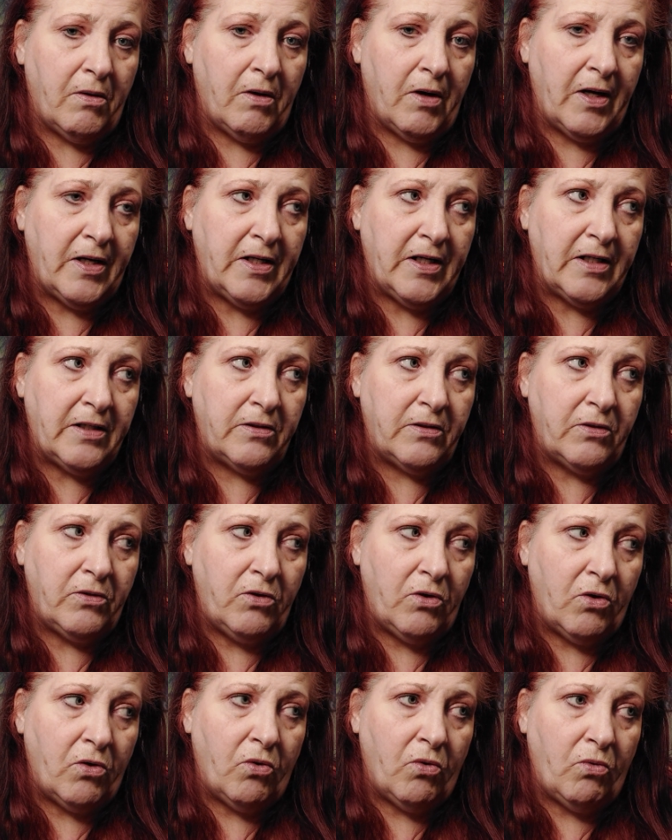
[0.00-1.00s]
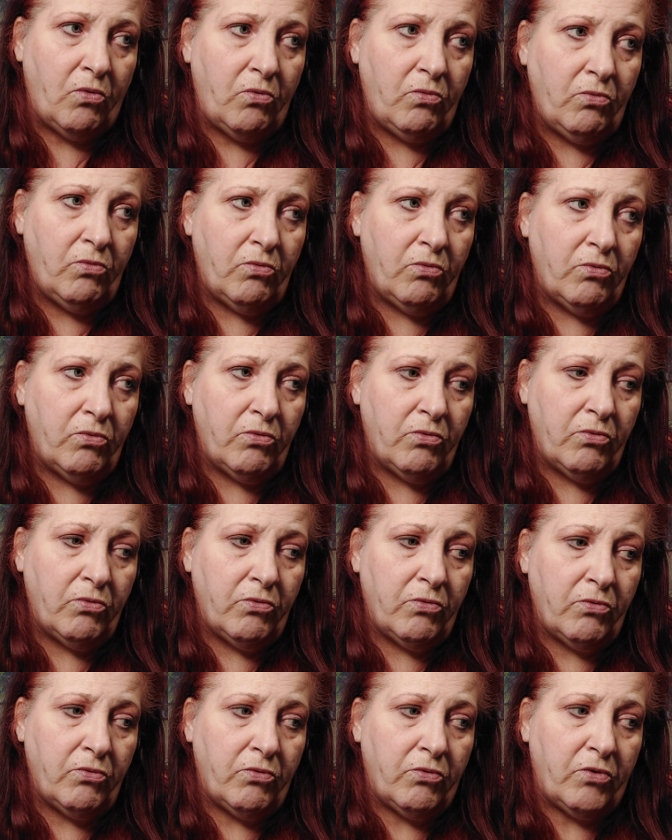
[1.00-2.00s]
I didn't know
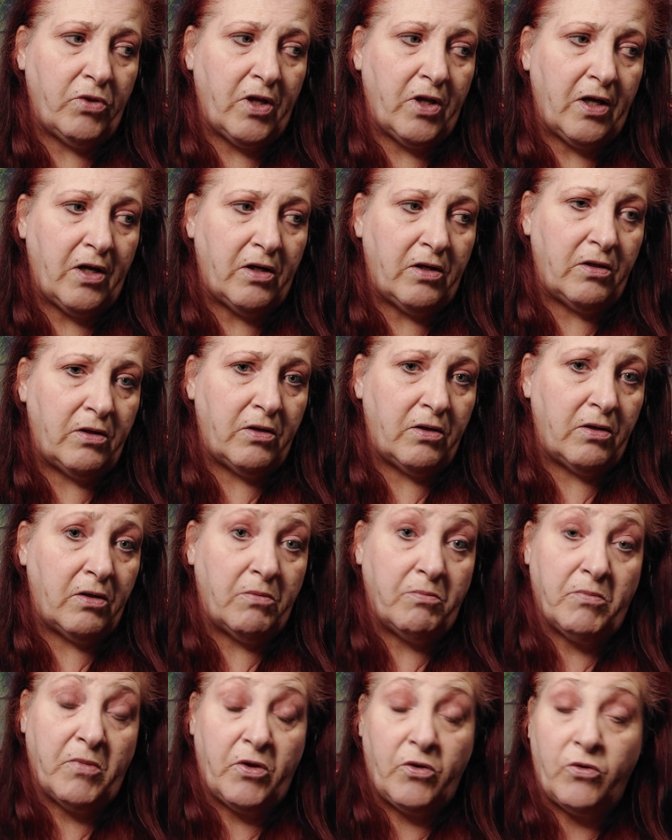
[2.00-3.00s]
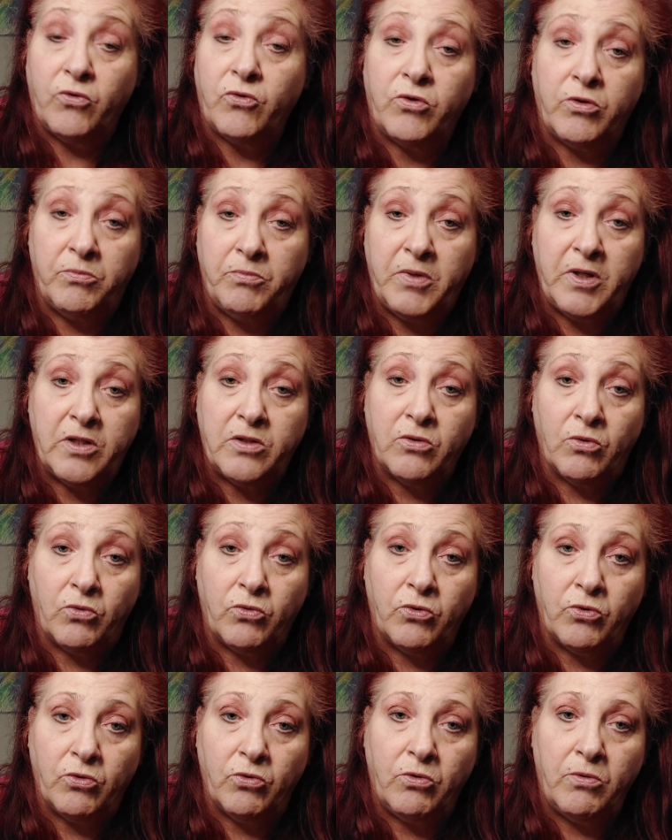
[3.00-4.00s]
that a mother could be so
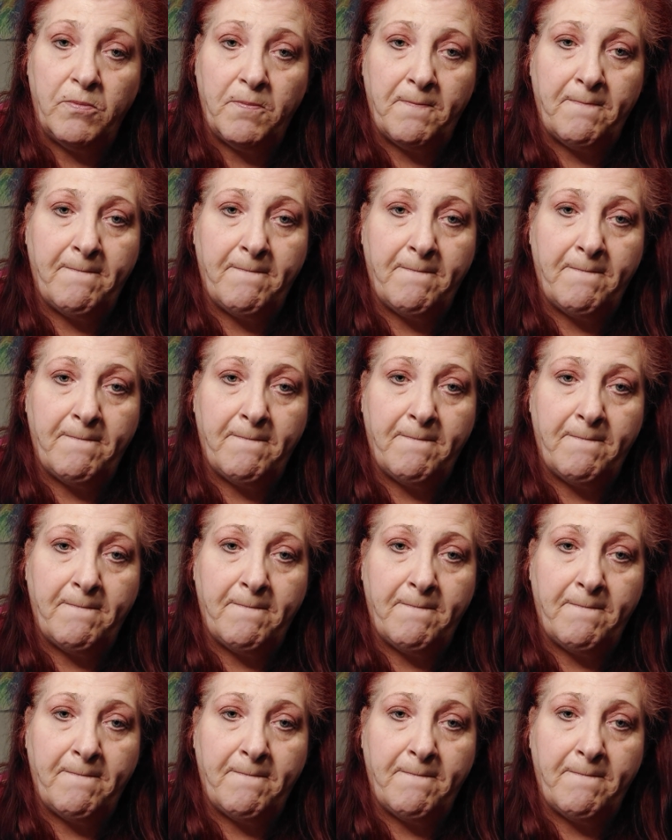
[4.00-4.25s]
cruel,